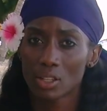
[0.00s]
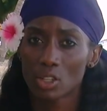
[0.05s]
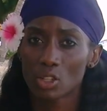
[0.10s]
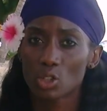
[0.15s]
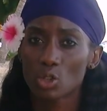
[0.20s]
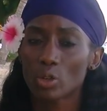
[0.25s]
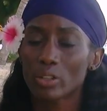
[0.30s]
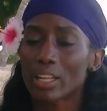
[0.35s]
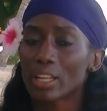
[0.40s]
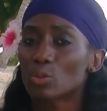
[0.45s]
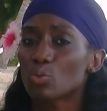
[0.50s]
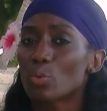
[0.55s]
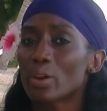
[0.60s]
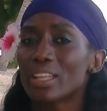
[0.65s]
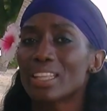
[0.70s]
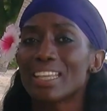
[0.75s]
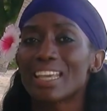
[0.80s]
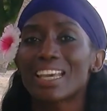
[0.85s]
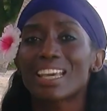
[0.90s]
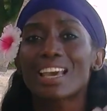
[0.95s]
so that
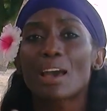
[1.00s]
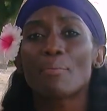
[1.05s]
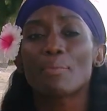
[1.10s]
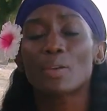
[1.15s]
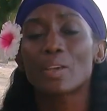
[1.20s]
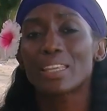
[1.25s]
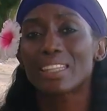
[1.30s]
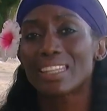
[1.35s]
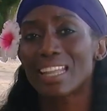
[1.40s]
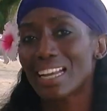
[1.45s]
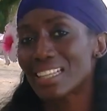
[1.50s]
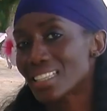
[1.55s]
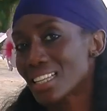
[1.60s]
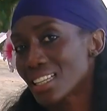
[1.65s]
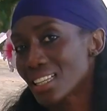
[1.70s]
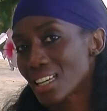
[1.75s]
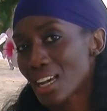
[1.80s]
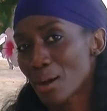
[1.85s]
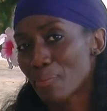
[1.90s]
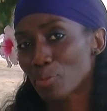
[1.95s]
when they come, it
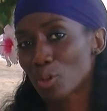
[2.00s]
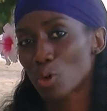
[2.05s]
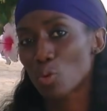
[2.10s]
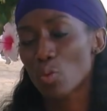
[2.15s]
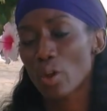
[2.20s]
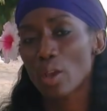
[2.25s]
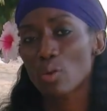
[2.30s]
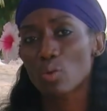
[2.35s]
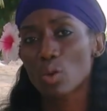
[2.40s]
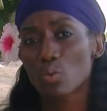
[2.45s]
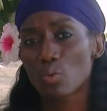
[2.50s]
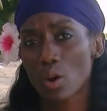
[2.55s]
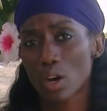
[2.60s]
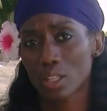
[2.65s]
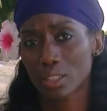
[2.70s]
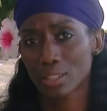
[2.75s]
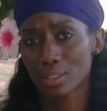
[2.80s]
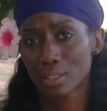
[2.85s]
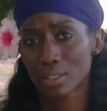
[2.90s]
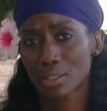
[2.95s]
doesn't come the way we
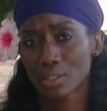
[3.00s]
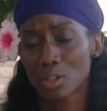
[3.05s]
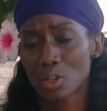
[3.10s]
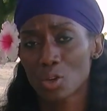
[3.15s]
want,